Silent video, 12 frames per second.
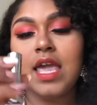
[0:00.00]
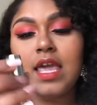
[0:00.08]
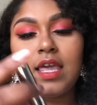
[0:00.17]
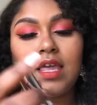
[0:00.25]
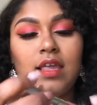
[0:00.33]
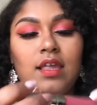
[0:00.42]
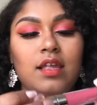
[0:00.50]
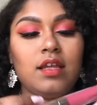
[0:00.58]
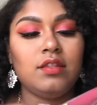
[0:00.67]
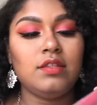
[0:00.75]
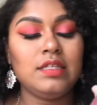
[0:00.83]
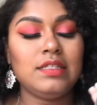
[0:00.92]

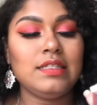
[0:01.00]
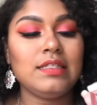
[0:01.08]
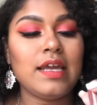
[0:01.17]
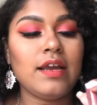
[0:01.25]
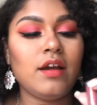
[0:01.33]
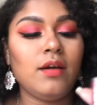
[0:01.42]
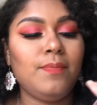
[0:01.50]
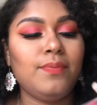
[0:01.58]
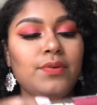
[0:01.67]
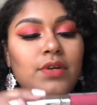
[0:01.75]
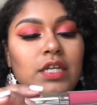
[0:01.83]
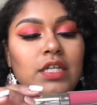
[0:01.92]
And this is like a
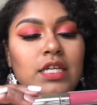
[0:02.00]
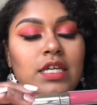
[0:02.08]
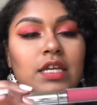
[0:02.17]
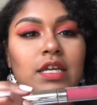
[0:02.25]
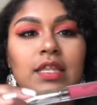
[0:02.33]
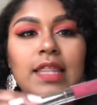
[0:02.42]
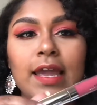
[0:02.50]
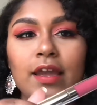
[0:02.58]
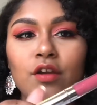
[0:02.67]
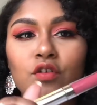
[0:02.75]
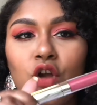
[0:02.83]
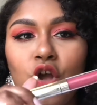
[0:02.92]
pretty
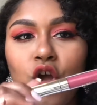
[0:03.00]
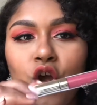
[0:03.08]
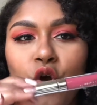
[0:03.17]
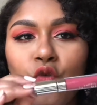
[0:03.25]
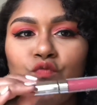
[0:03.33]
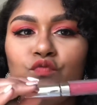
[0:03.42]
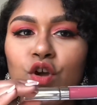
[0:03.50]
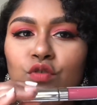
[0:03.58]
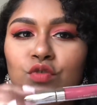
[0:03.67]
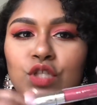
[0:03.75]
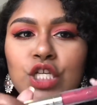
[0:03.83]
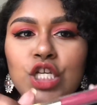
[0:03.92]
like
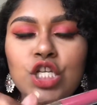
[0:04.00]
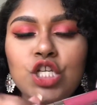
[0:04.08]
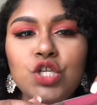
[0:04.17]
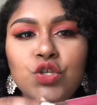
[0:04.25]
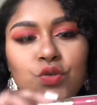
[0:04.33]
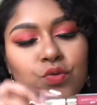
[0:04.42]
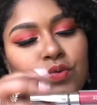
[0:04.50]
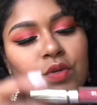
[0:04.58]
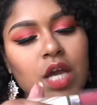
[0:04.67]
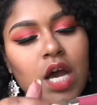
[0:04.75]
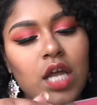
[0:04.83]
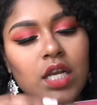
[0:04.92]
rosy nude
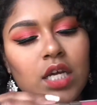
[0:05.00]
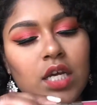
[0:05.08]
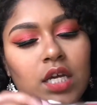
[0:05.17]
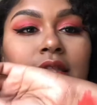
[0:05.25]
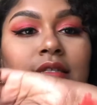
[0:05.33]
color.